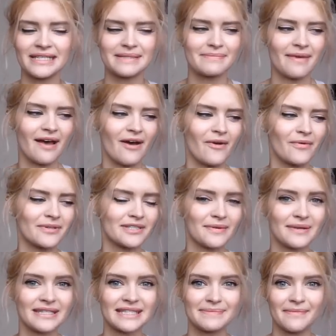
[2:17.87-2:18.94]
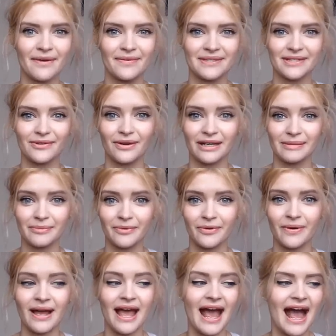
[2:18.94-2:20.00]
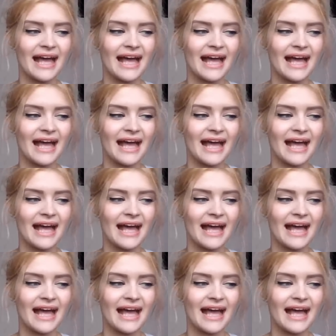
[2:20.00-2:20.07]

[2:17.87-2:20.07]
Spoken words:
smell, so it smells incredible.